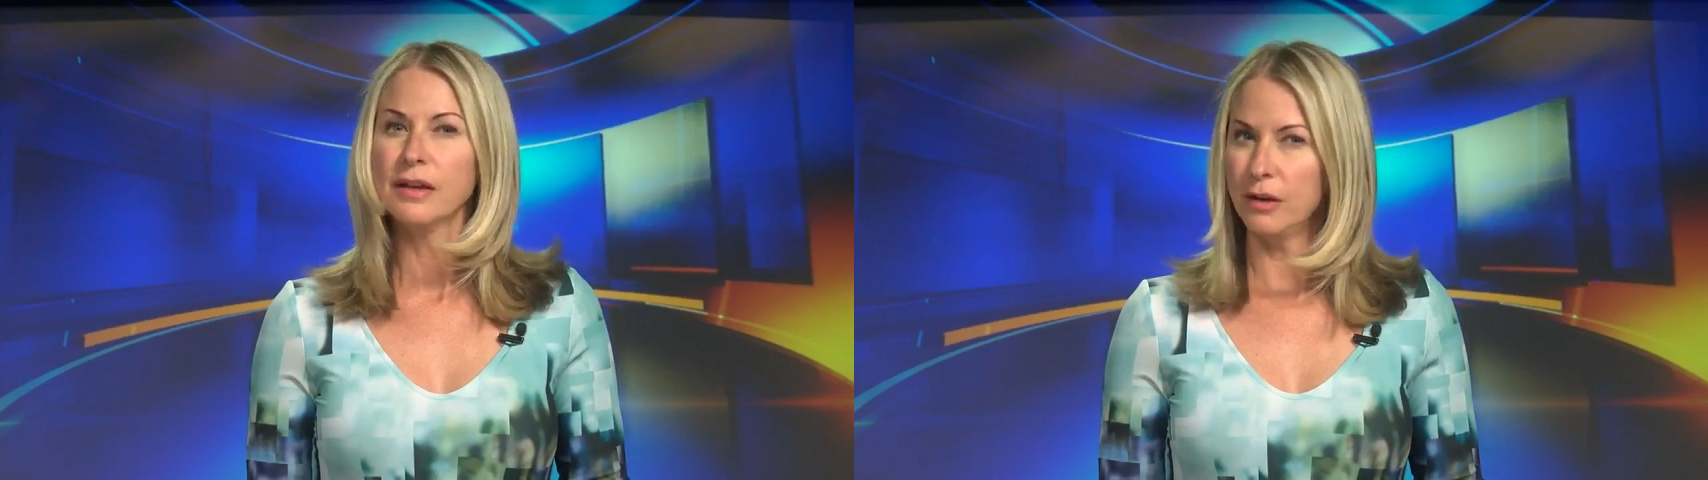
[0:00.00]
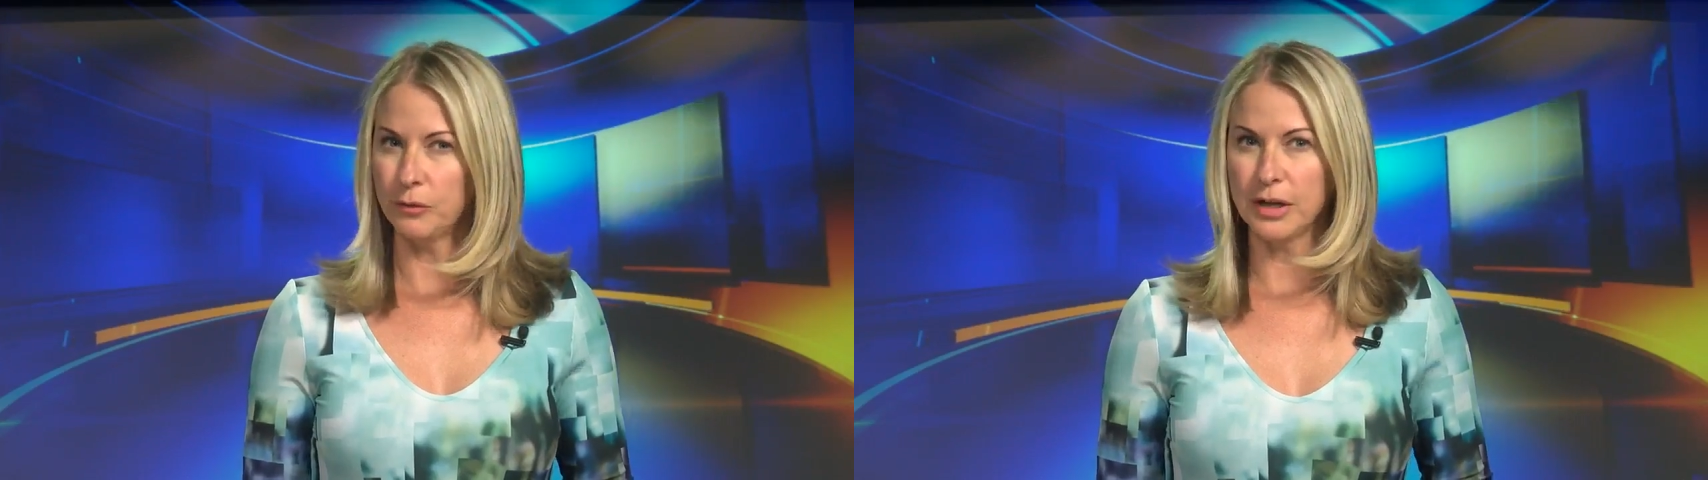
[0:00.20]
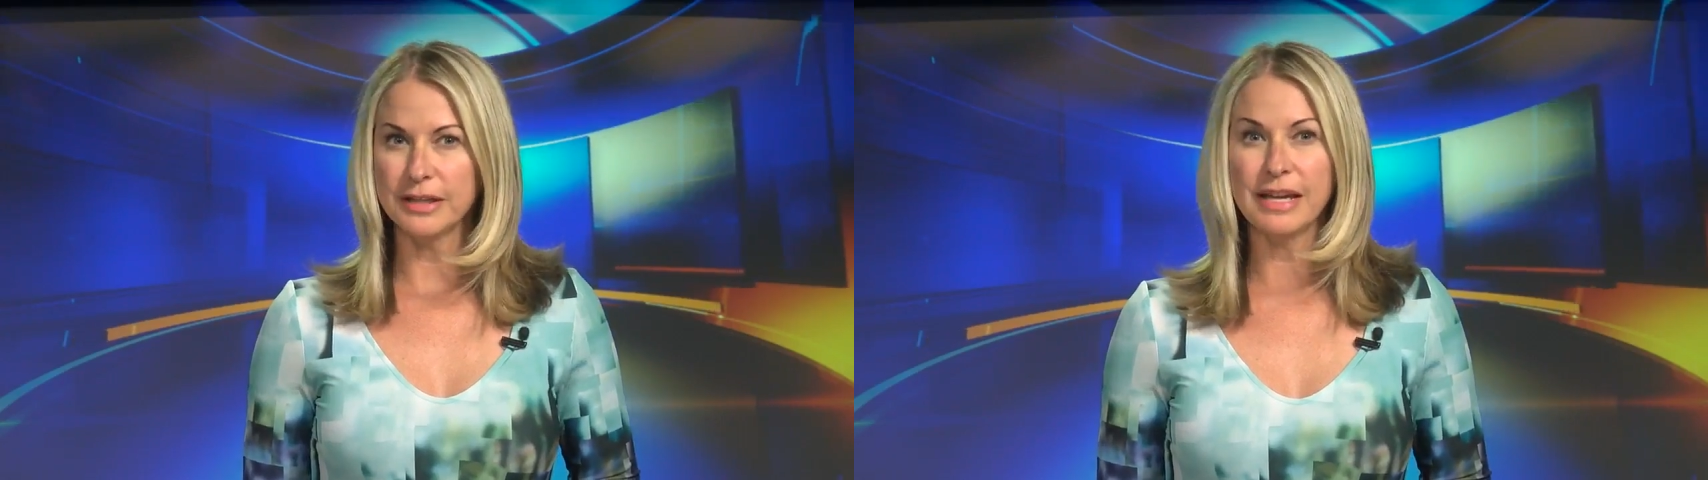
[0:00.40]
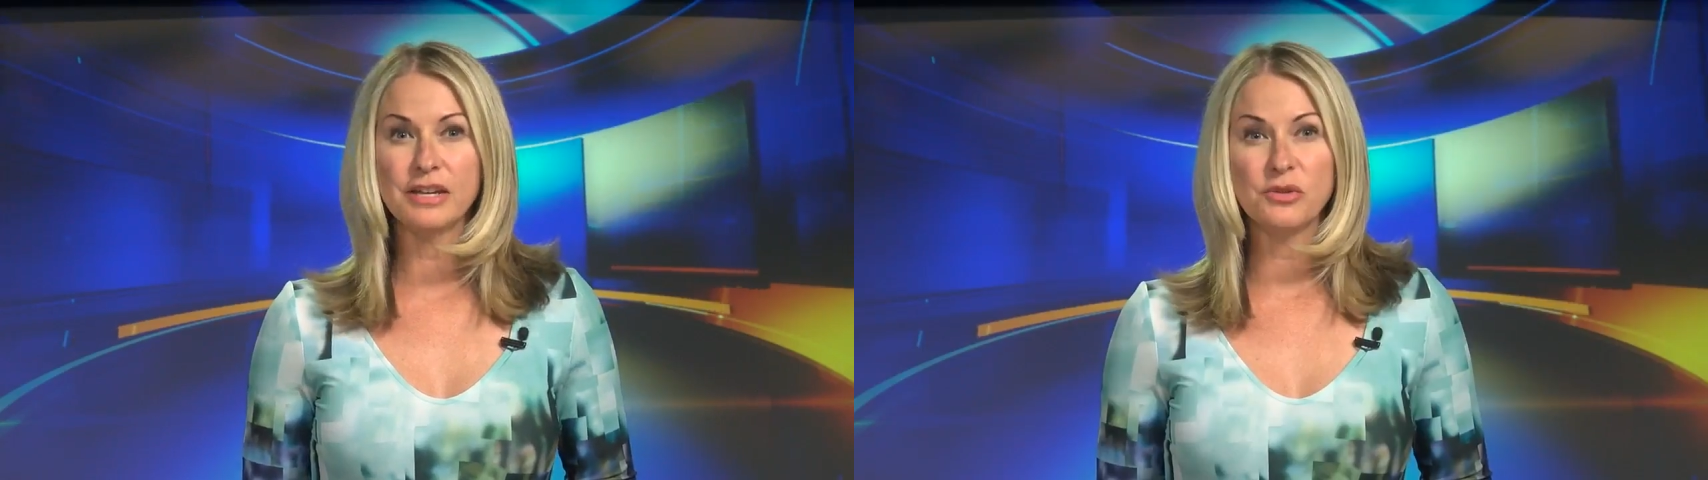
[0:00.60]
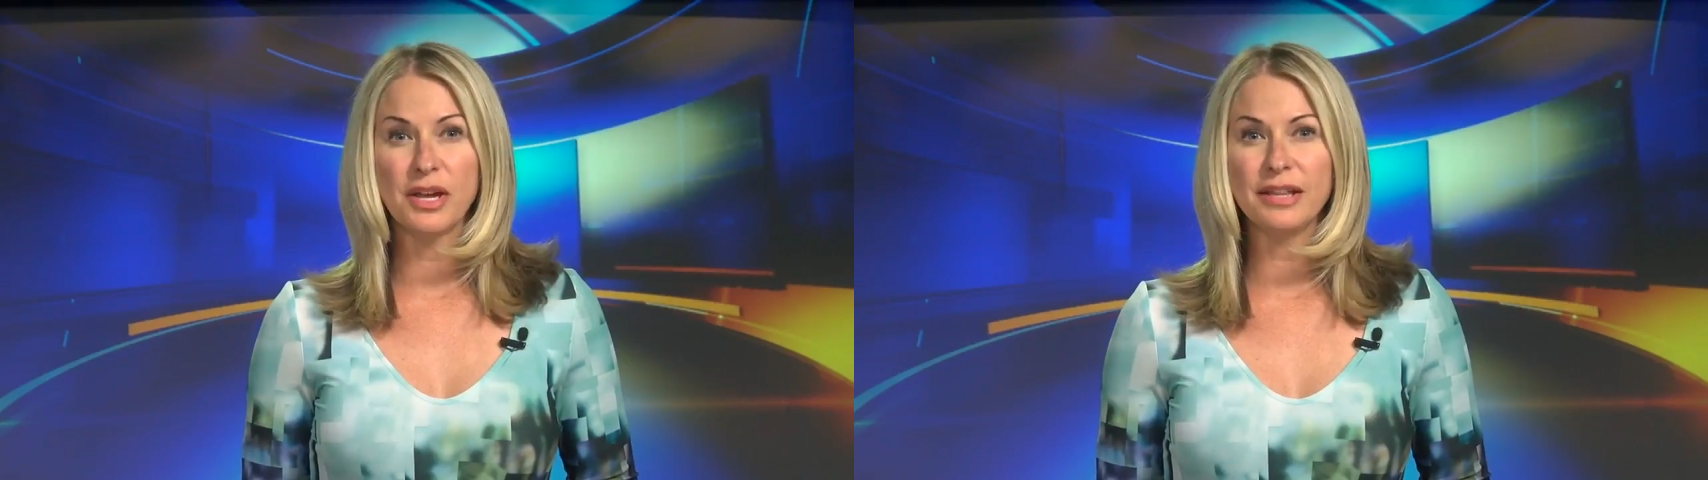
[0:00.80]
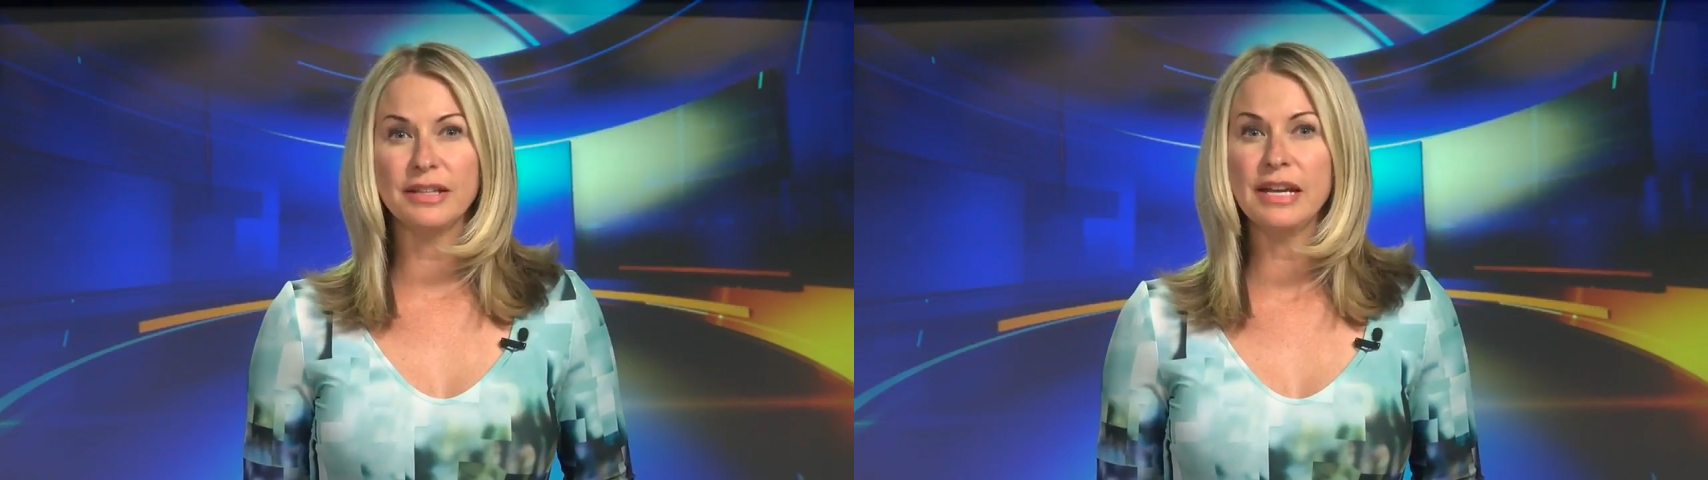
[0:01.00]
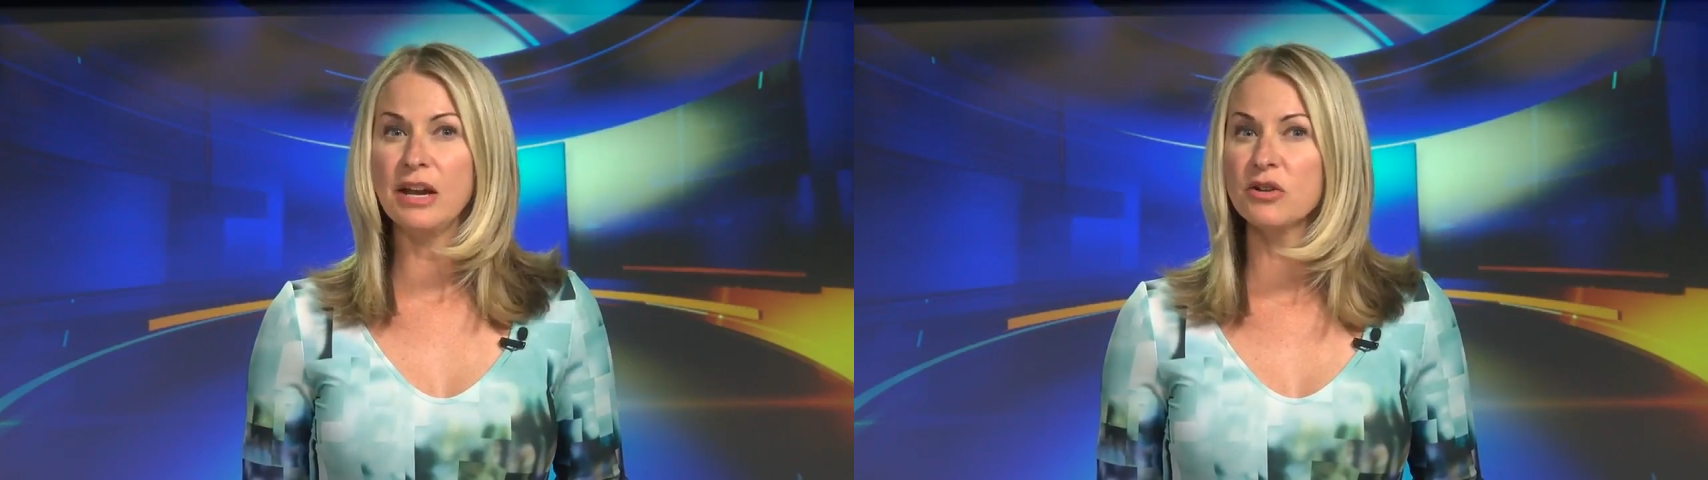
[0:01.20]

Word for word: All right, thank you, Caitlin.